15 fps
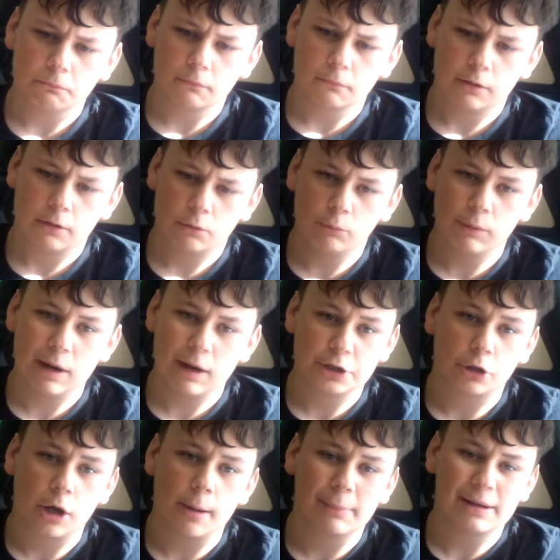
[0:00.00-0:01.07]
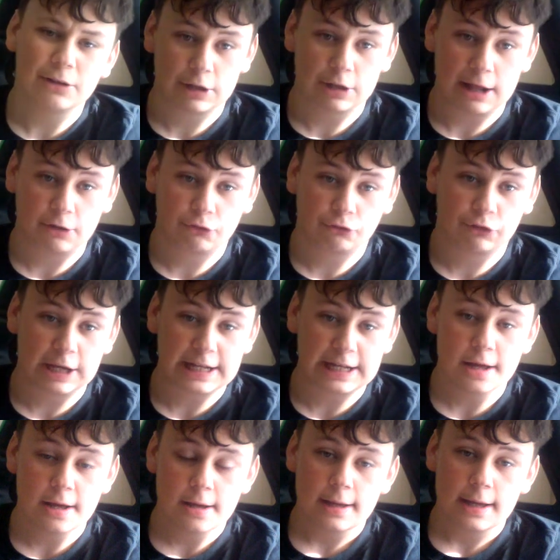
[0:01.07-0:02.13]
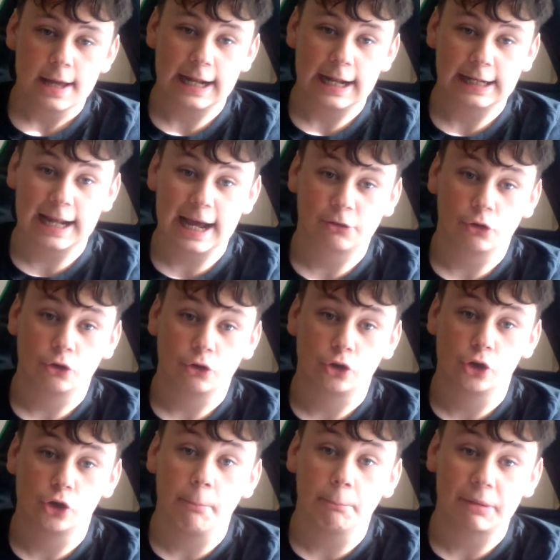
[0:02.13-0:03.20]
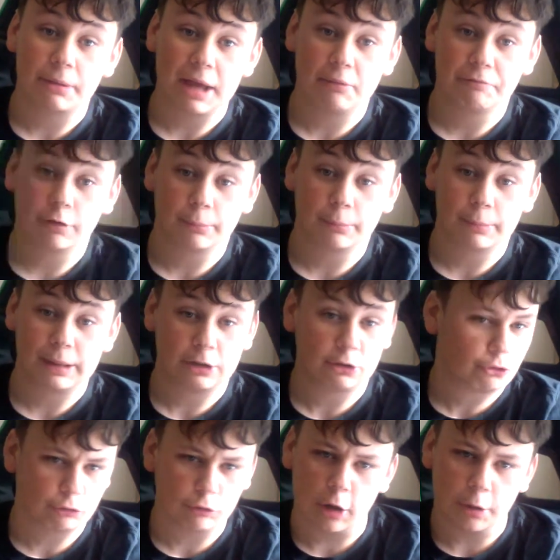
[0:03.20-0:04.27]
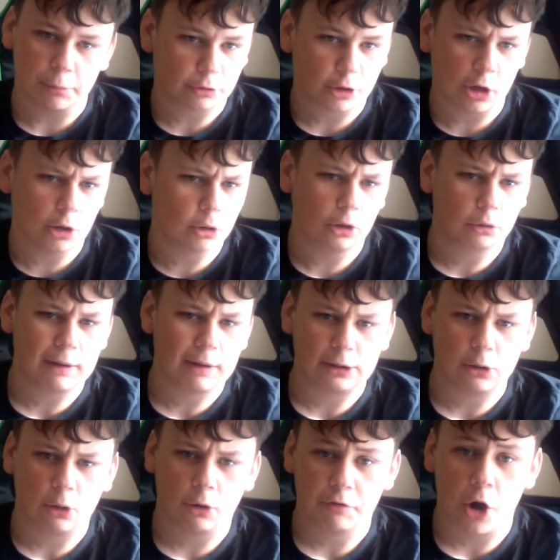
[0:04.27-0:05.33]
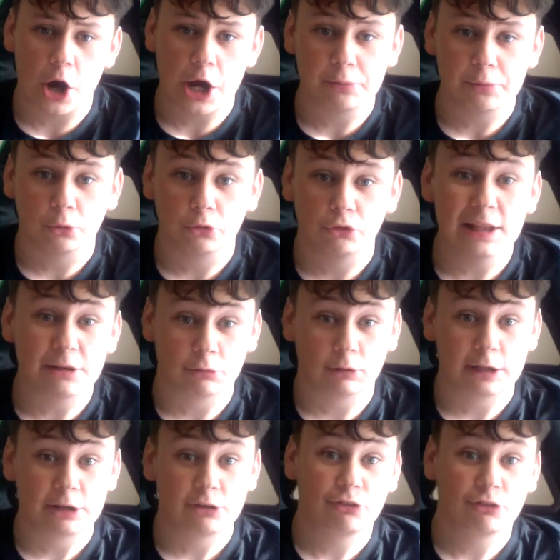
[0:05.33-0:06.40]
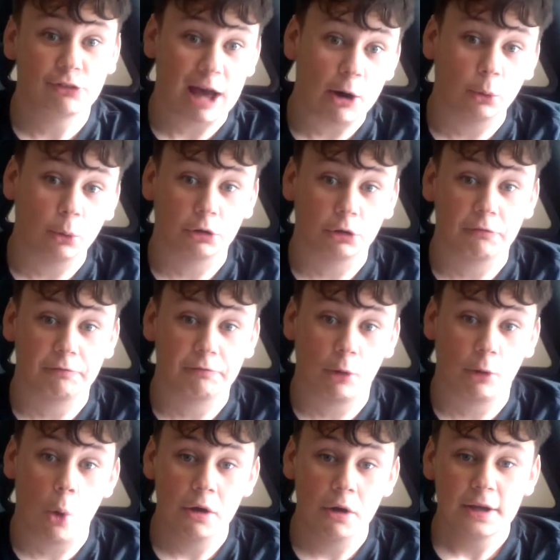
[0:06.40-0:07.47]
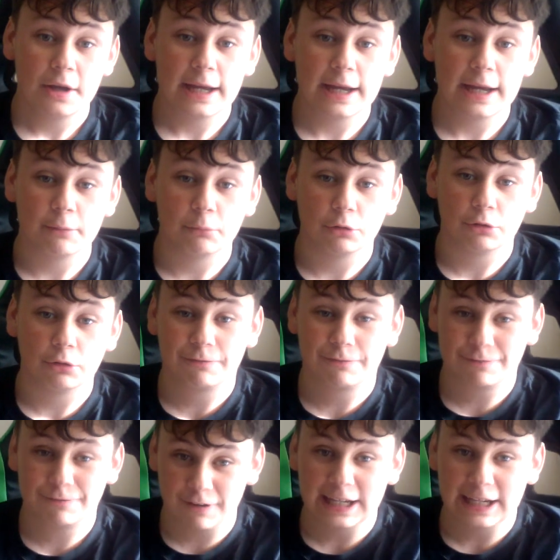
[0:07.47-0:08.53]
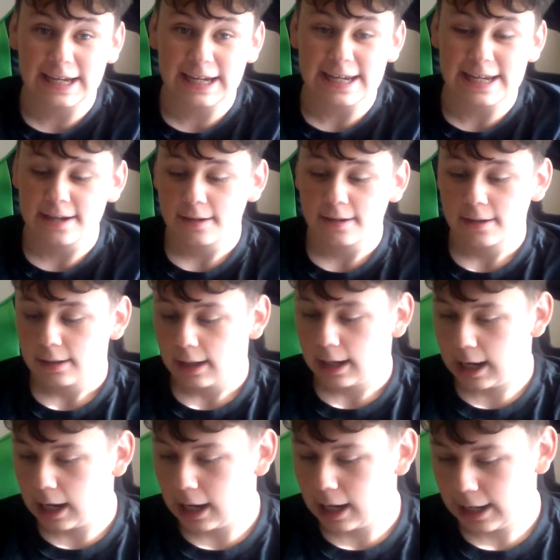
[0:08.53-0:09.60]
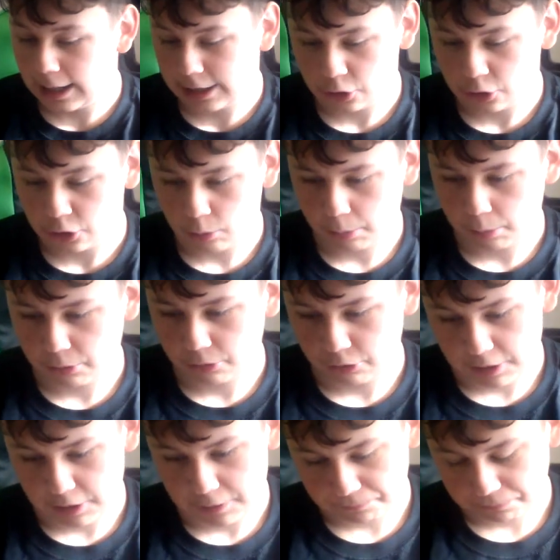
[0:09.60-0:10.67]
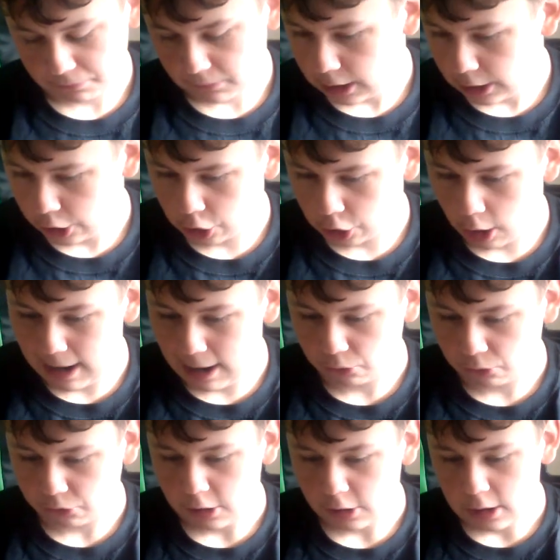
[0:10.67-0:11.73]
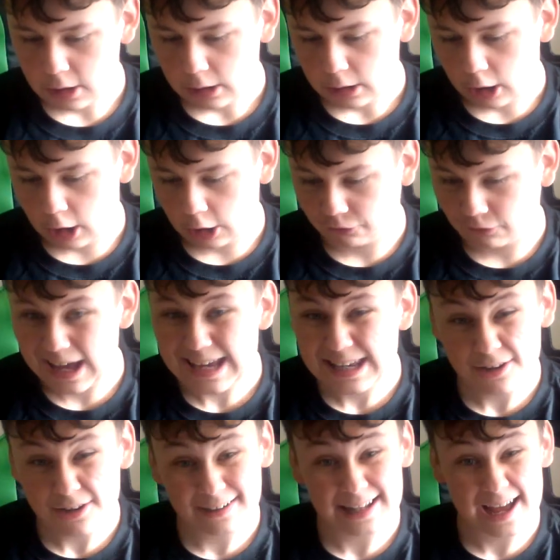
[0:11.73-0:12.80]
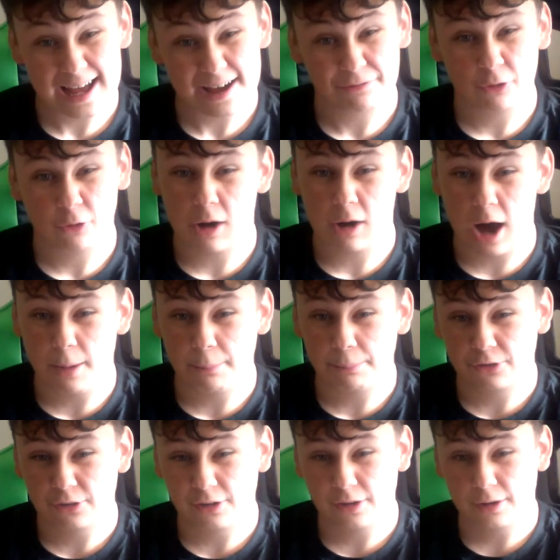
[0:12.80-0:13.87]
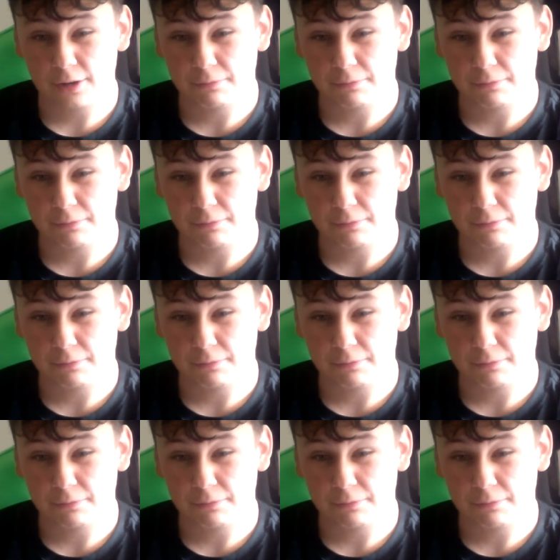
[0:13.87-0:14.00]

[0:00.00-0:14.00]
where you come into that scene, and an actor jumped out in front of me and the strobes went off. I was literally sat on the floor. It was funny. And then you obviously go out. I'd say you're in there for up to